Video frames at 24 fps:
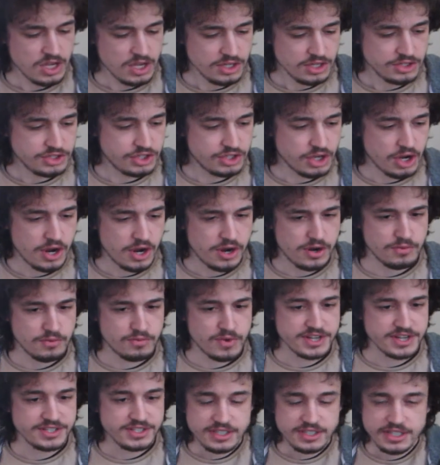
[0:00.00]
So
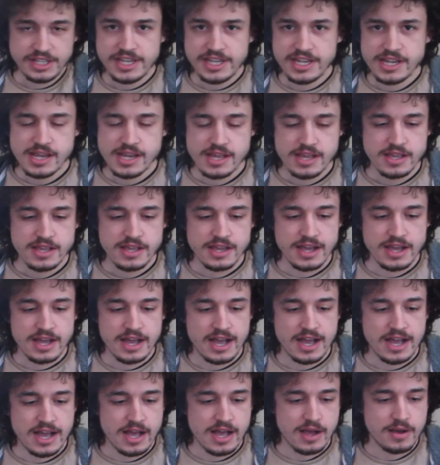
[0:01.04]
recently,
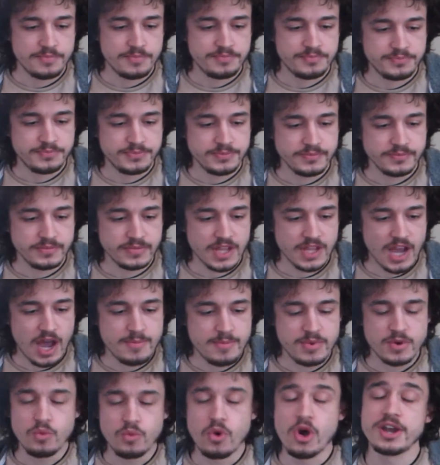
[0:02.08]
I've
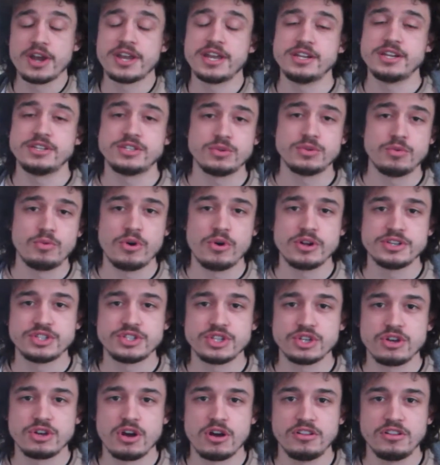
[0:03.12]
been working towards the
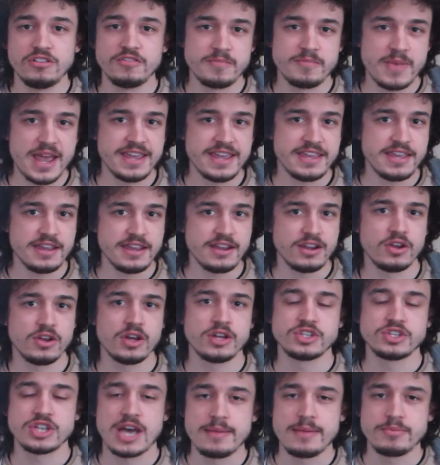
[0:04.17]
goal of making
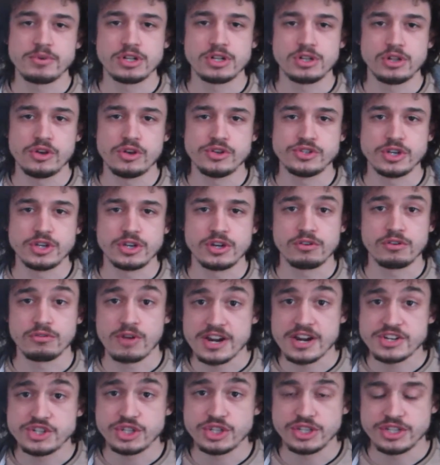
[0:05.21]
type closure
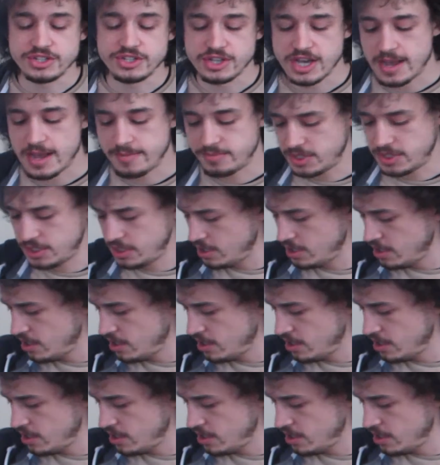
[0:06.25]
gradually typed.